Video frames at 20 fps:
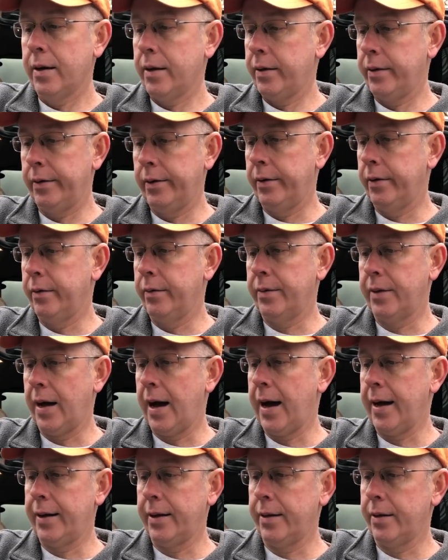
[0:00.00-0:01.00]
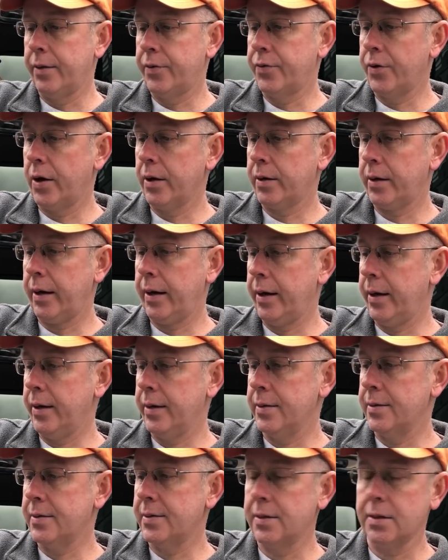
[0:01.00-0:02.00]
you know, the height of the truck
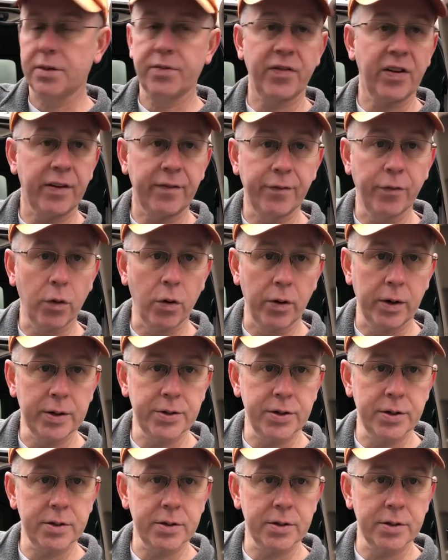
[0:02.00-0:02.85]
is six or feet four inches.